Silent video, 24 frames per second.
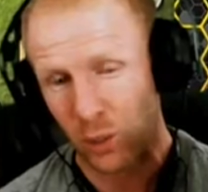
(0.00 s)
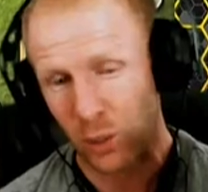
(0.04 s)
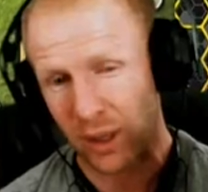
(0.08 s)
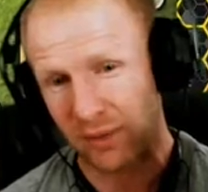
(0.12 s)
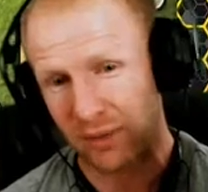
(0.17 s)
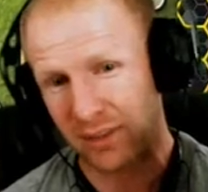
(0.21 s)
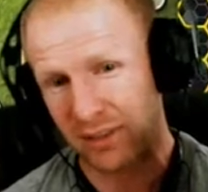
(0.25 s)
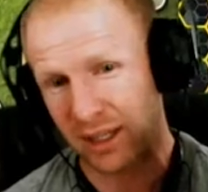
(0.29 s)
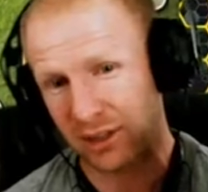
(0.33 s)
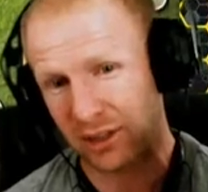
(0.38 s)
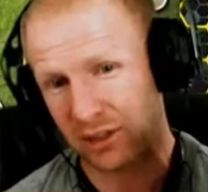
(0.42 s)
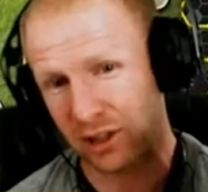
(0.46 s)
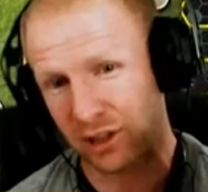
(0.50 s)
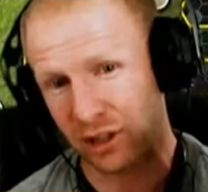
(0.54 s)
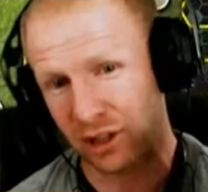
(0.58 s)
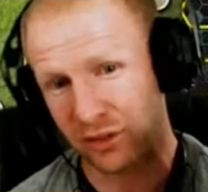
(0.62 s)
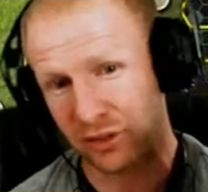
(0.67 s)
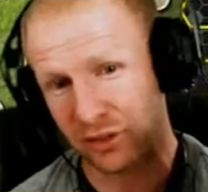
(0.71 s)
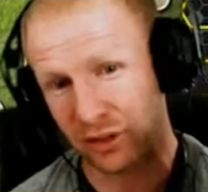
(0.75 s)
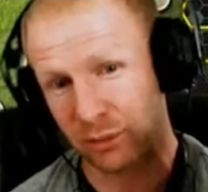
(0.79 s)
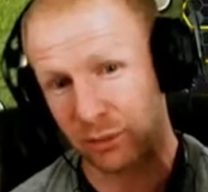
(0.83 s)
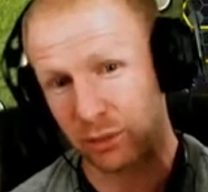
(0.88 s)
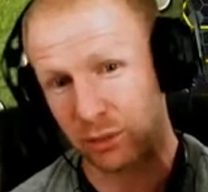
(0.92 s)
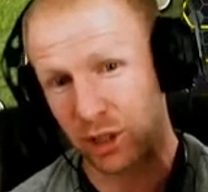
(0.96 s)
we have guest
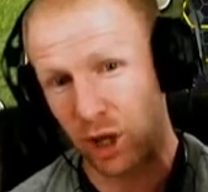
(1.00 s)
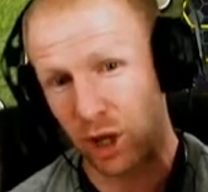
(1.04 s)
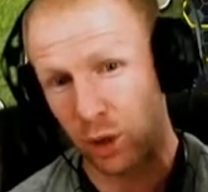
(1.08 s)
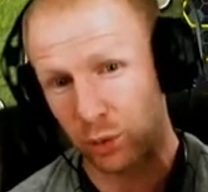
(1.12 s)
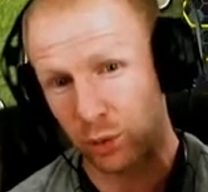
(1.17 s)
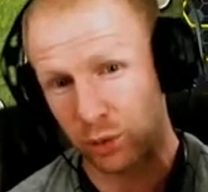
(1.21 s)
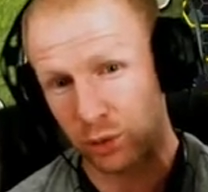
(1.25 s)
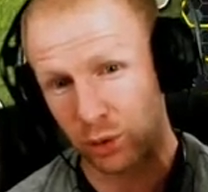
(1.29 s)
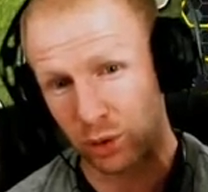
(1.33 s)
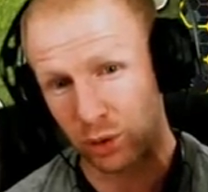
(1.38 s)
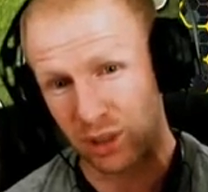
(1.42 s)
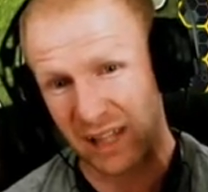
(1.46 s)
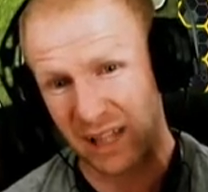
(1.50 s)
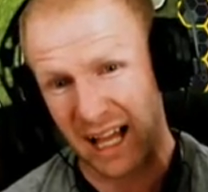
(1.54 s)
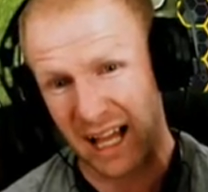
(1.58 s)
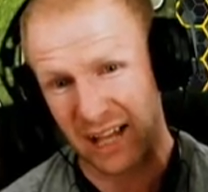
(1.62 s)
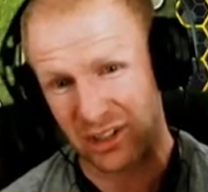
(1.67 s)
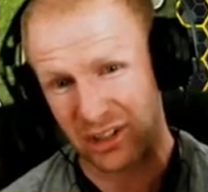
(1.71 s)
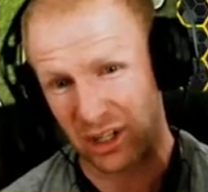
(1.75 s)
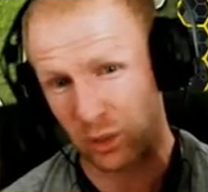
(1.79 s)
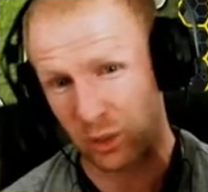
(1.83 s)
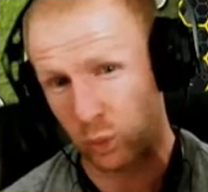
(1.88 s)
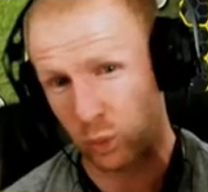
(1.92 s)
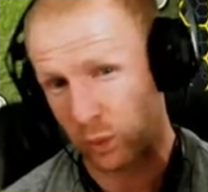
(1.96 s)
stars from Coastal
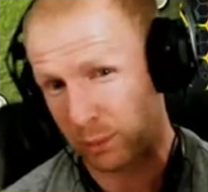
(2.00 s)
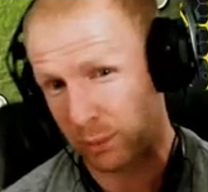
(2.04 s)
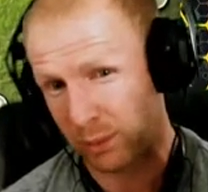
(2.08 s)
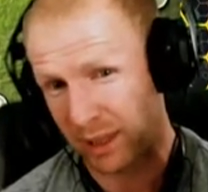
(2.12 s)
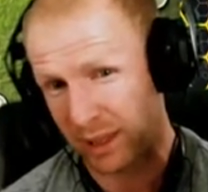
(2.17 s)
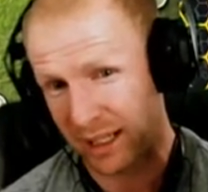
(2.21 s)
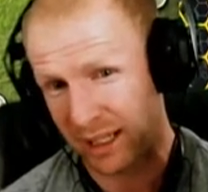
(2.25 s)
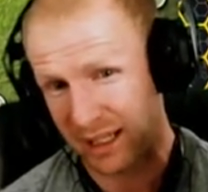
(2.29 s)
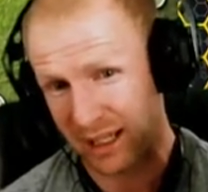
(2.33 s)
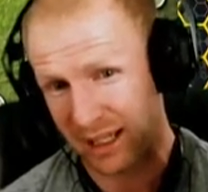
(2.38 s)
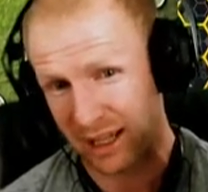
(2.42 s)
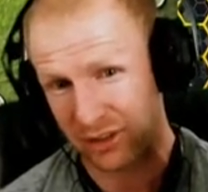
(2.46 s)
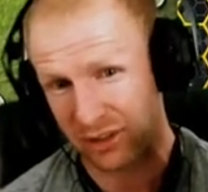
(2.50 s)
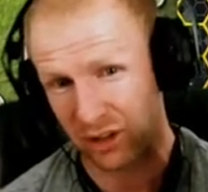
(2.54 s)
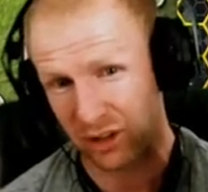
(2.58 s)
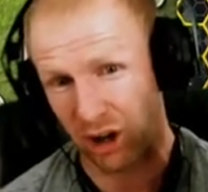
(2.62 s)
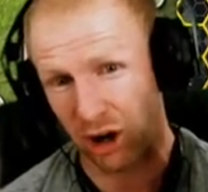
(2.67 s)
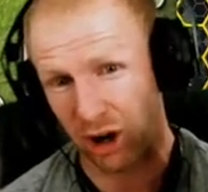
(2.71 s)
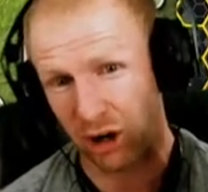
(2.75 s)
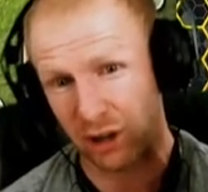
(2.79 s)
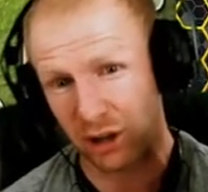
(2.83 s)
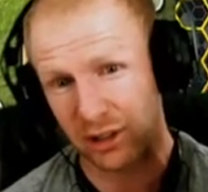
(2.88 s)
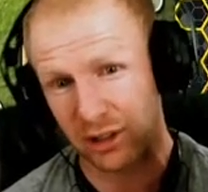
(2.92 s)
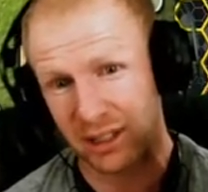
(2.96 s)
Clash, and we're playing
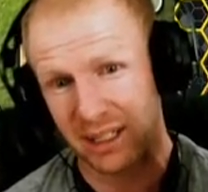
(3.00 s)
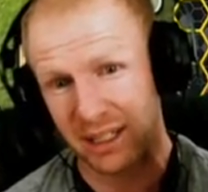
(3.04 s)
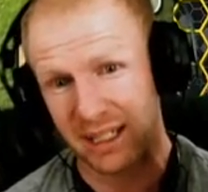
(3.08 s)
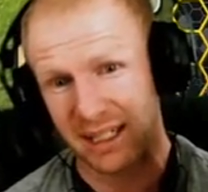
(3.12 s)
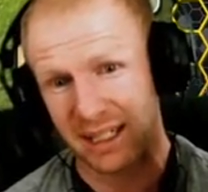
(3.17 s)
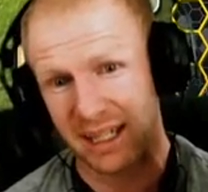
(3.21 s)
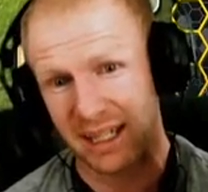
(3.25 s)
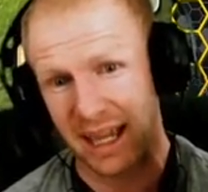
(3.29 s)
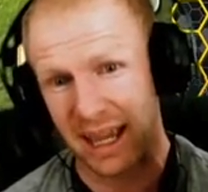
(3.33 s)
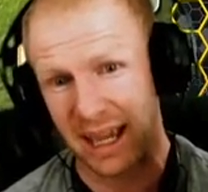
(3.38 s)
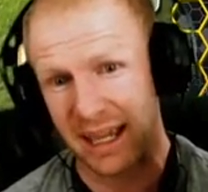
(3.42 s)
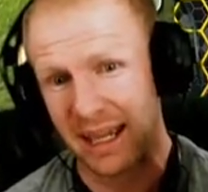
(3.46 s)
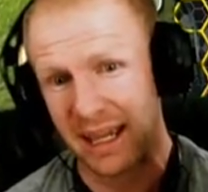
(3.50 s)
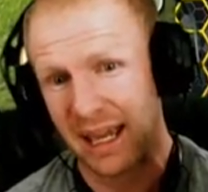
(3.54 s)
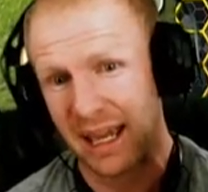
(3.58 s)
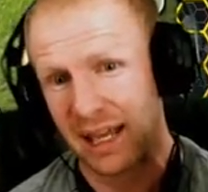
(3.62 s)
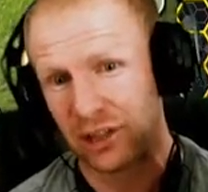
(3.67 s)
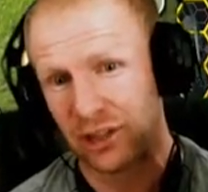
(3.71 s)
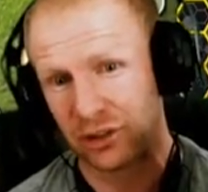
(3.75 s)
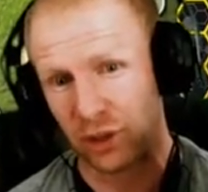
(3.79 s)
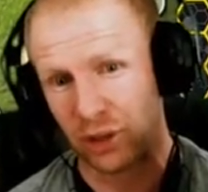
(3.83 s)
against RTK.